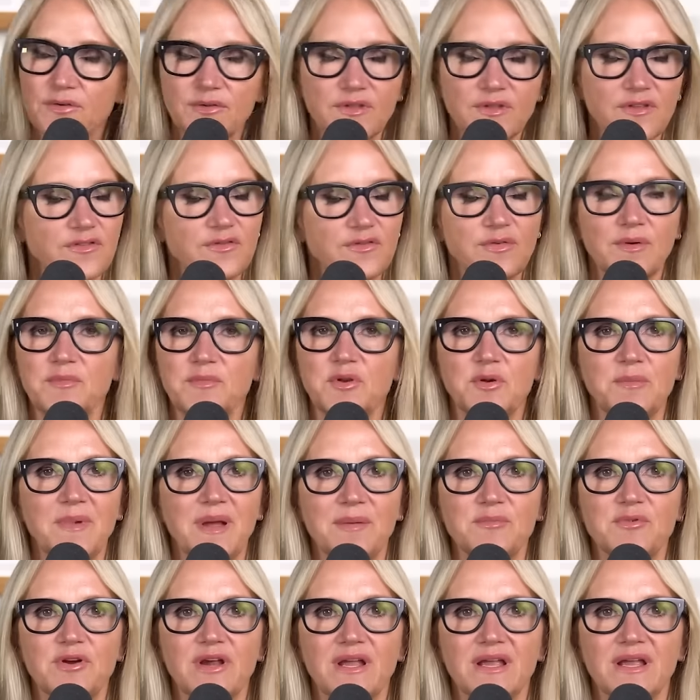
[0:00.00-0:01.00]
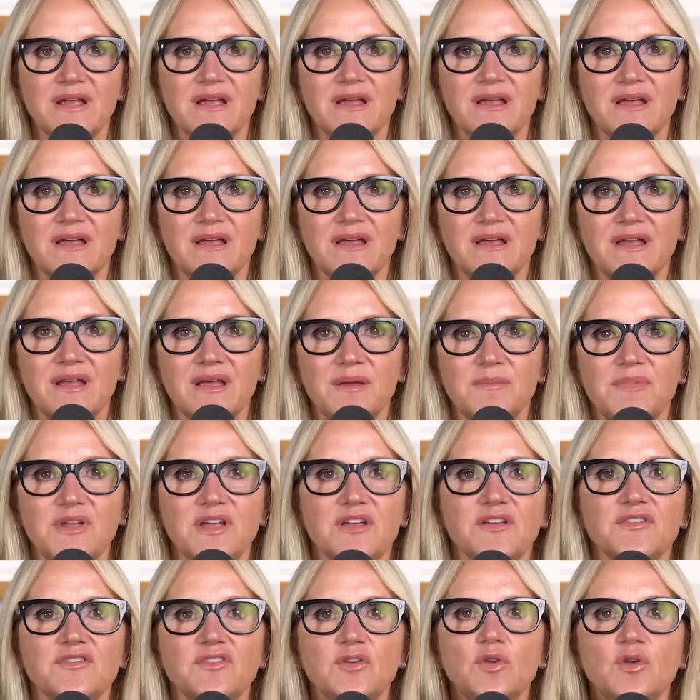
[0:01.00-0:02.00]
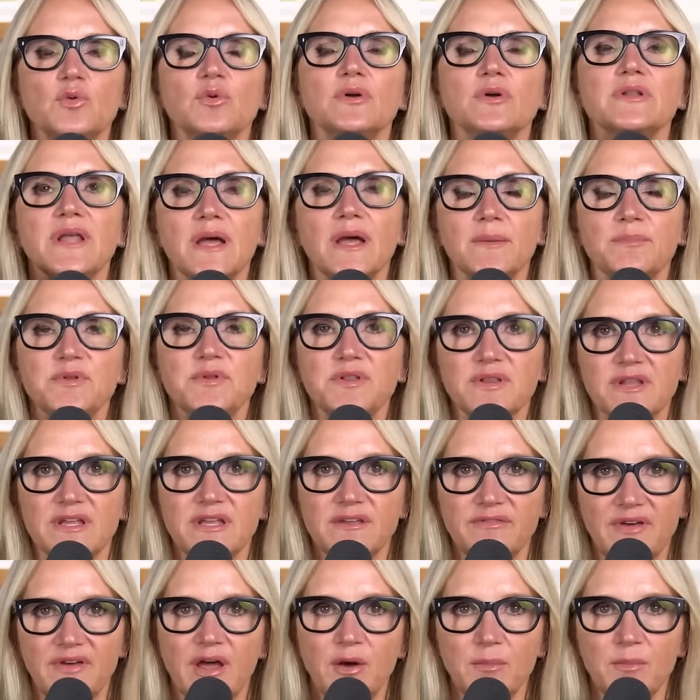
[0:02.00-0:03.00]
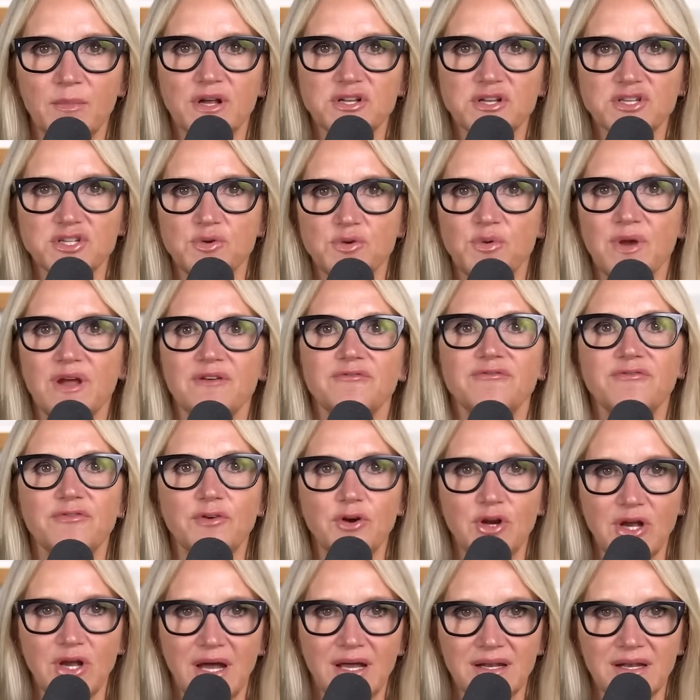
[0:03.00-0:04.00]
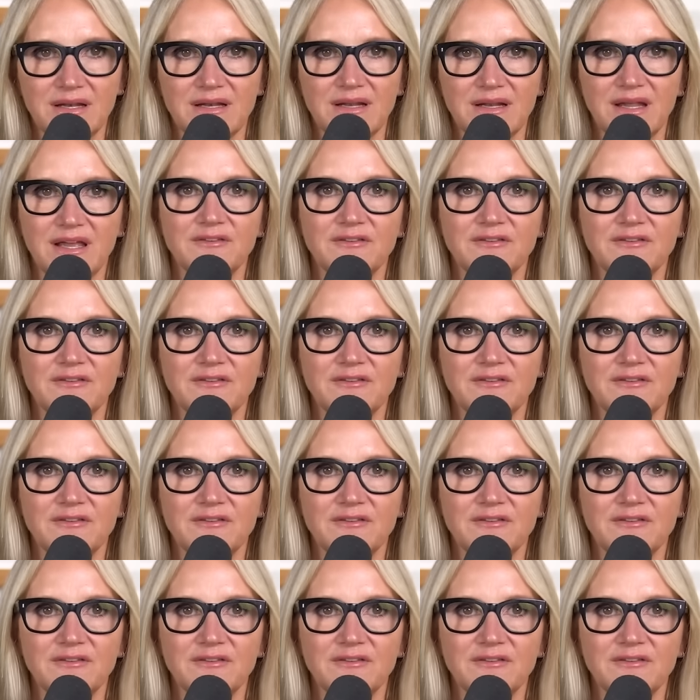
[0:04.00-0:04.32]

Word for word: do this from your memory, because you will not believe how much you have forgotten.